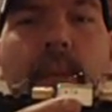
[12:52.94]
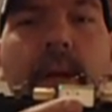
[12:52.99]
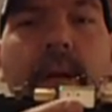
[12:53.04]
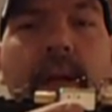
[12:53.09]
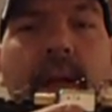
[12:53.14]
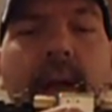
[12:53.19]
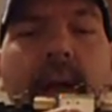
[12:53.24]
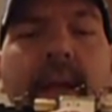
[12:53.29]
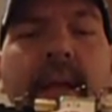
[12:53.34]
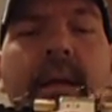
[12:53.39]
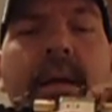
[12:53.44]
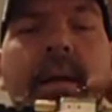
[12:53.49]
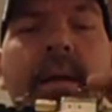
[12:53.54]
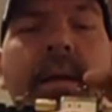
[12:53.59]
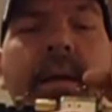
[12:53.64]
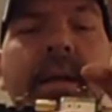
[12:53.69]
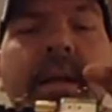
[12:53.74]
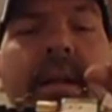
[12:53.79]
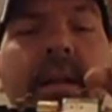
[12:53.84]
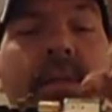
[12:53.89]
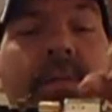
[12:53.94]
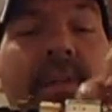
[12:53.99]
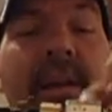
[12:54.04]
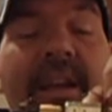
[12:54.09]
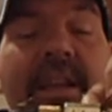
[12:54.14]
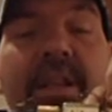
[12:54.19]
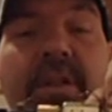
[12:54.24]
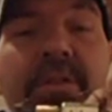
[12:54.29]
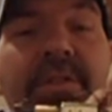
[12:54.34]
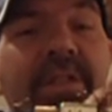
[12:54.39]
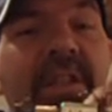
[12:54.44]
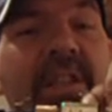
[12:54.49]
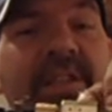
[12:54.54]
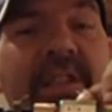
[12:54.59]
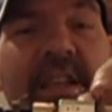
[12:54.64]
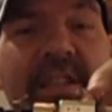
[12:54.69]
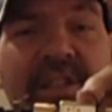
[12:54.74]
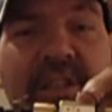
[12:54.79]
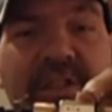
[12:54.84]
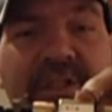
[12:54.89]
Okay? They use this
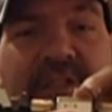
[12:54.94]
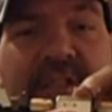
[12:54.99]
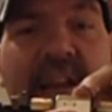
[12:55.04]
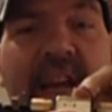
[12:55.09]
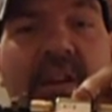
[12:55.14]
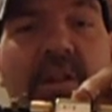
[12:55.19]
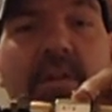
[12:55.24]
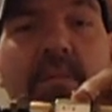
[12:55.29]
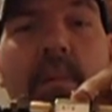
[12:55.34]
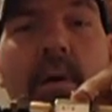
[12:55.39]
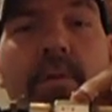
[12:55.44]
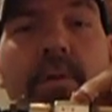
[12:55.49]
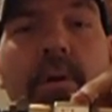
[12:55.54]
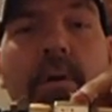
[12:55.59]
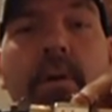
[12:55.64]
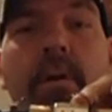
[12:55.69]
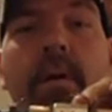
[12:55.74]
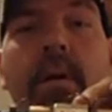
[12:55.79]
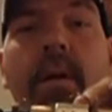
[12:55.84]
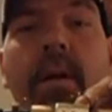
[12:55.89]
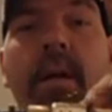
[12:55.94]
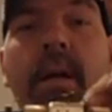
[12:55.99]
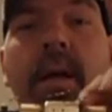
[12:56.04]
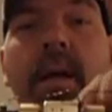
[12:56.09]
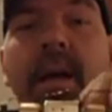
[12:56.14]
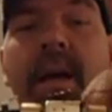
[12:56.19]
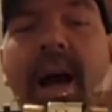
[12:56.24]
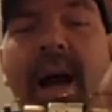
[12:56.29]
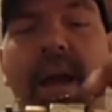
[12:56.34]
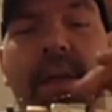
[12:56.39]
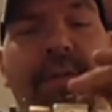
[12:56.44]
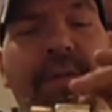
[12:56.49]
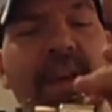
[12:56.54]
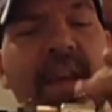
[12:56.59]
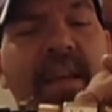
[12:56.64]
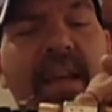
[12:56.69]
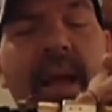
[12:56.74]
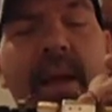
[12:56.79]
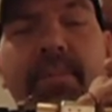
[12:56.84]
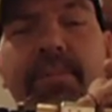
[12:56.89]
as a standard motor. I
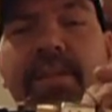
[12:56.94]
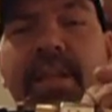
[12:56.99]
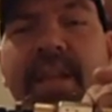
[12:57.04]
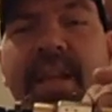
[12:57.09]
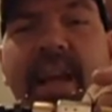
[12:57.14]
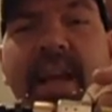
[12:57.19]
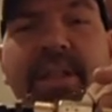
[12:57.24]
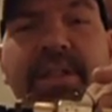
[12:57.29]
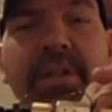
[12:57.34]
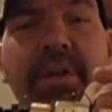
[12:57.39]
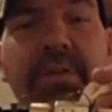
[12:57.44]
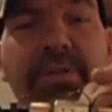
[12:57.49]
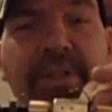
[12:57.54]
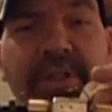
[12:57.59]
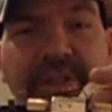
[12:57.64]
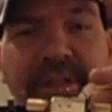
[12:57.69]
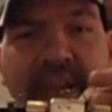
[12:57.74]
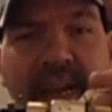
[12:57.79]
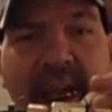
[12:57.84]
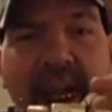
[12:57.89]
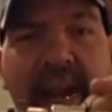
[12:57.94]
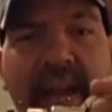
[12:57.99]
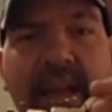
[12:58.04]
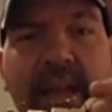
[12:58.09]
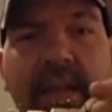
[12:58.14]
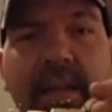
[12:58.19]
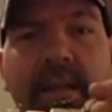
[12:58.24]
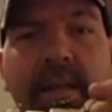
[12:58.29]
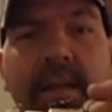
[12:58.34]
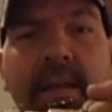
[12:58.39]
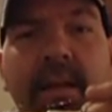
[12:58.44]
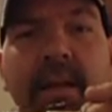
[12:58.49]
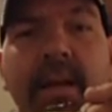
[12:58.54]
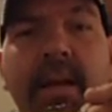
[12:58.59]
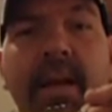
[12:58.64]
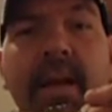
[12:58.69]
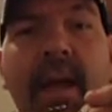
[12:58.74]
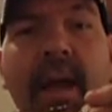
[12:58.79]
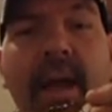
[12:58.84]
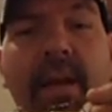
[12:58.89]
think MTH uses Canon,
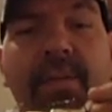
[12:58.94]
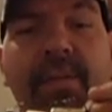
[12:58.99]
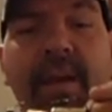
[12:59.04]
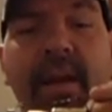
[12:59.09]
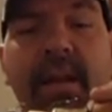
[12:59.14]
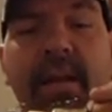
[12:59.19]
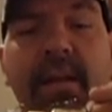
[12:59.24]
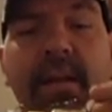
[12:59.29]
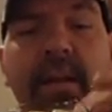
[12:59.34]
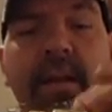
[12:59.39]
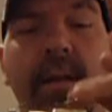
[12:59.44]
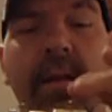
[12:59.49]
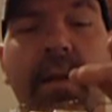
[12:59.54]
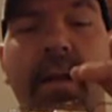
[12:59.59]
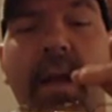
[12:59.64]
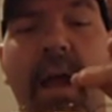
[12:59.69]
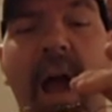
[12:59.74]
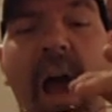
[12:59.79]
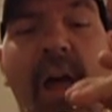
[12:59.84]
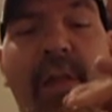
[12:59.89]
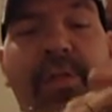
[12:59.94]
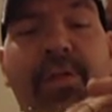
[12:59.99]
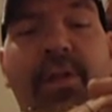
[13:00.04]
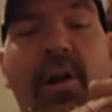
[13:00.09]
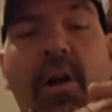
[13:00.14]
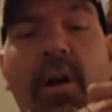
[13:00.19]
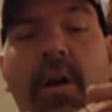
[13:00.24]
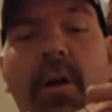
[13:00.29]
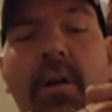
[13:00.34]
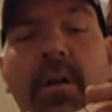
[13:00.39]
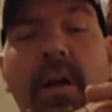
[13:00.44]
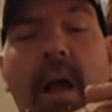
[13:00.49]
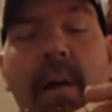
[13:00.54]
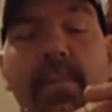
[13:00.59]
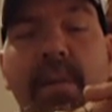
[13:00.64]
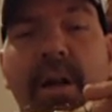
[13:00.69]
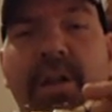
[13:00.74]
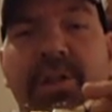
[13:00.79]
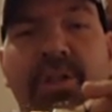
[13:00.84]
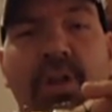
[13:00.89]
and then Athearn. I'm
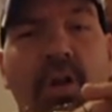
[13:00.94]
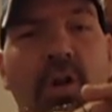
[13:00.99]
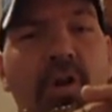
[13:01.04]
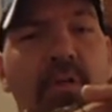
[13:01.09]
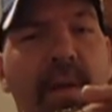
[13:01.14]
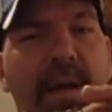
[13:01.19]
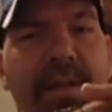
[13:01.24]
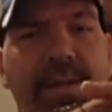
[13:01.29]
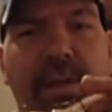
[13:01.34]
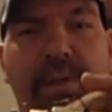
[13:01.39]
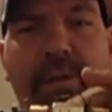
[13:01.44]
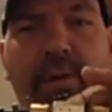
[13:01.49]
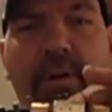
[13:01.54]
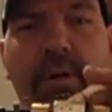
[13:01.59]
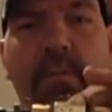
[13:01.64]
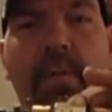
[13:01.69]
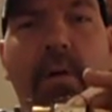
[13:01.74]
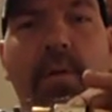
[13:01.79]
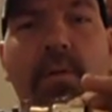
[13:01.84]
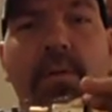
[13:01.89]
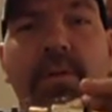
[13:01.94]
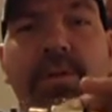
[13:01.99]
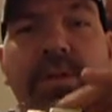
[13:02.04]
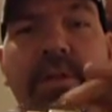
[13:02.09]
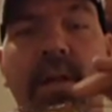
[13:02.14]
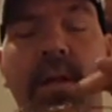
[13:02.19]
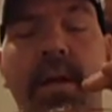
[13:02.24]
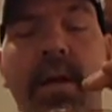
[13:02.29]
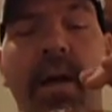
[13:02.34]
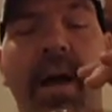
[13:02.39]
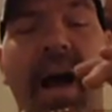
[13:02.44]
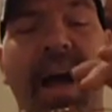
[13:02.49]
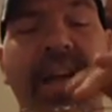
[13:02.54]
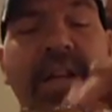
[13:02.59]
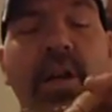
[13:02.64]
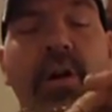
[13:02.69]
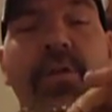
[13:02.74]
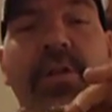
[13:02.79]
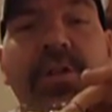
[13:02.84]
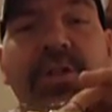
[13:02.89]
not sure who makes Athearn motors. I
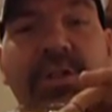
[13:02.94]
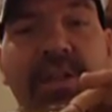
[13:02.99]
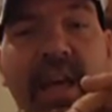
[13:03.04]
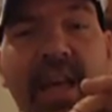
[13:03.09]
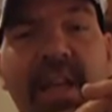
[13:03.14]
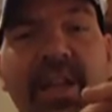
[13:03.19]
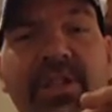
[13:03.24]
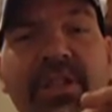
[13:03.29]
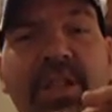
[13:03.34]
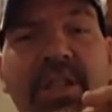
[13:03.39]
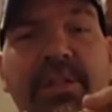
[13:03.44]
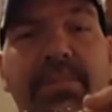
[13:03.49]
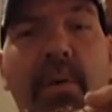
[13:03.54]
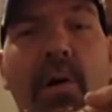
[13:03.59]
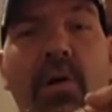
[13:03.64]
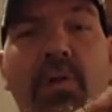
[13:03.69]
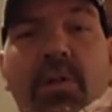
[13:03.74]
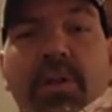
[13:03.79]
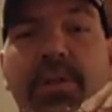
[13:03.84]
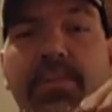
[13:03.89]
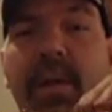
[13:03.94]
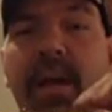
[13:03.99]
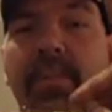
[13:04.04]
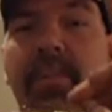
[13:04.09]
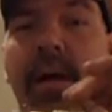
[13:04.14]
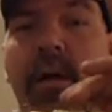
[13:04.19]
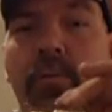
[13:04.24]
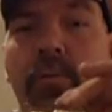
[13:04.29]
know the Genesis motor is made by